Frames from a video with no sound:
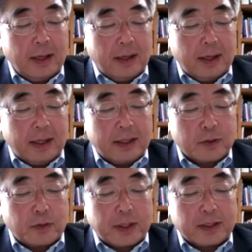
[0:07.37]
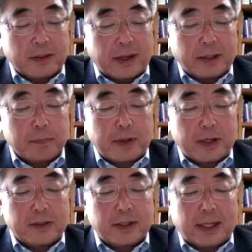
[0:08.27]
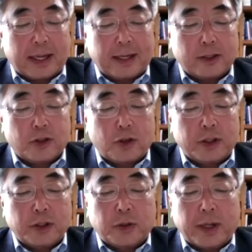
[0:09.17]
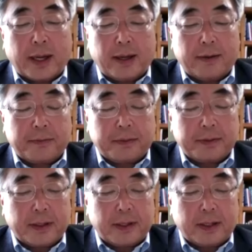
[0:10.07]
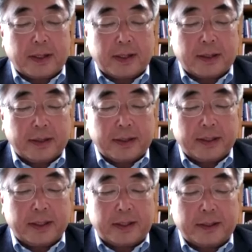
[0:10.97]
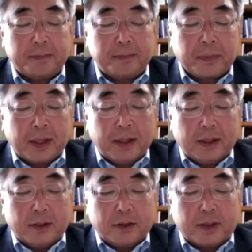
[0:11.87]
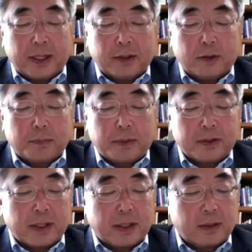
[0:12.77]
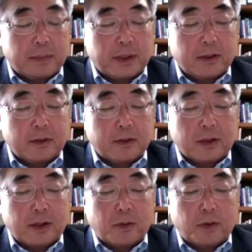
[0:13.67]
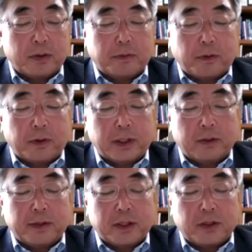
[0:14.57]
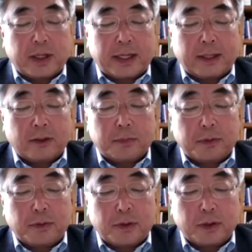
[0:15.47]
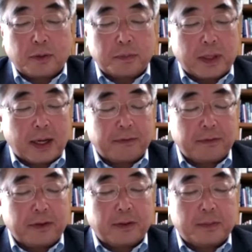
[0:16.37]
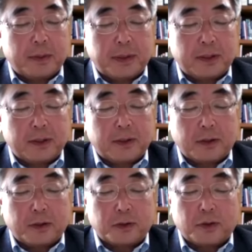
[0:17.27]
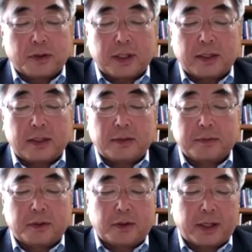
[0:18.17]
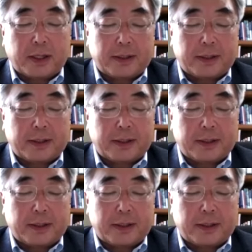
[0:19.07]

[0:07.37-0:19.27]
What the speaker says: It is with great pleasure that I join you here today to present the Peter Drucker Award for Innovation and Entrepreneurship on behalf of the Peter Drucker Society of Korea.